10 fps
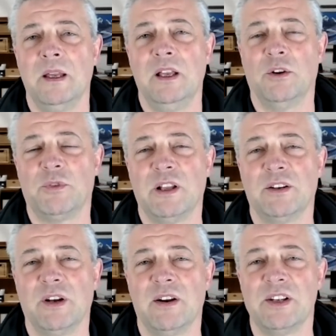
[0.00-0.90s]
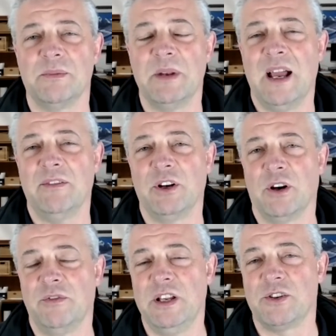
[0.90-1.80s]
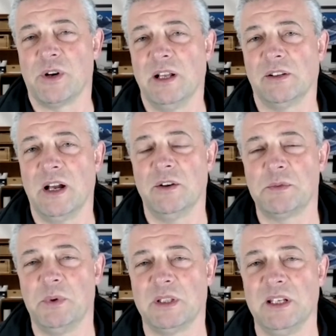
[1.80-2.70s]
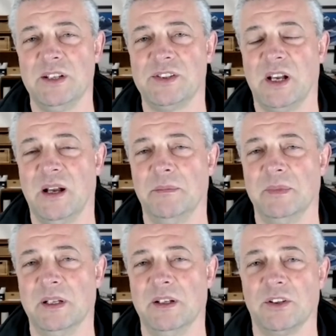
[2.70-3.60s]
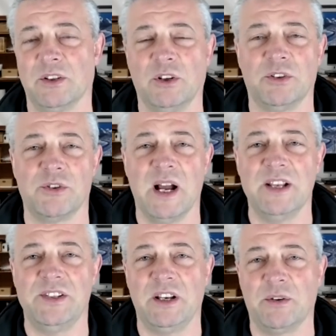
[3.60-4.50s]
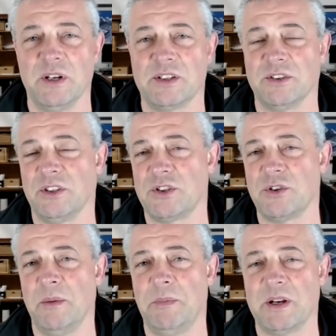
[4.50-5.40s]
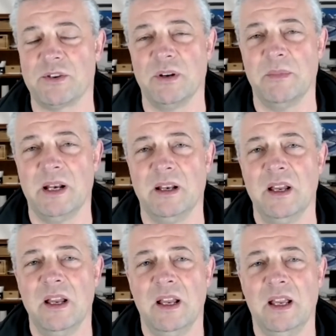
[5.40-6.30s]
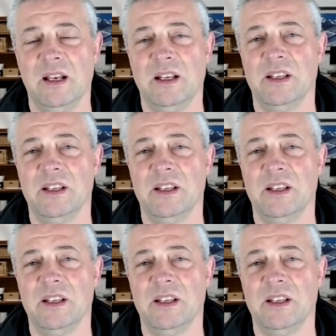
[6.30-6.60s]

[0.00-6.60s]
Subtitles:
for other areas, I mean, I have an RV trailer. I always put these, they're called dry Z crystals. I'll show you a picture in a minute in the